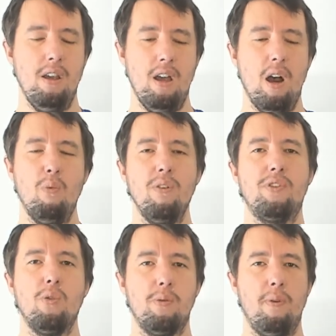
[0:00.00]
And we've
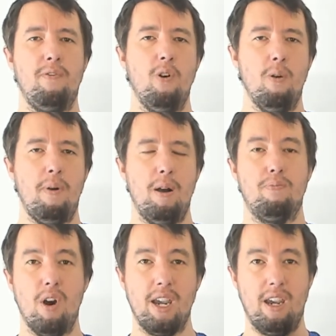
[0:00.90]
talked before about
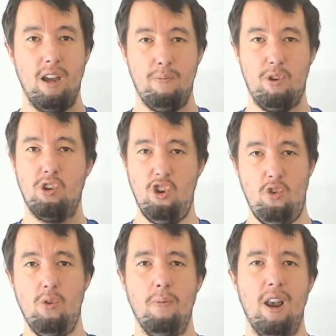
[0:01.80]
breaking up just a
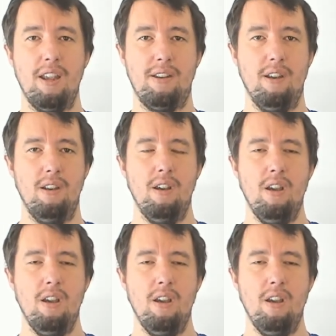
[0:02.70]
normal lesson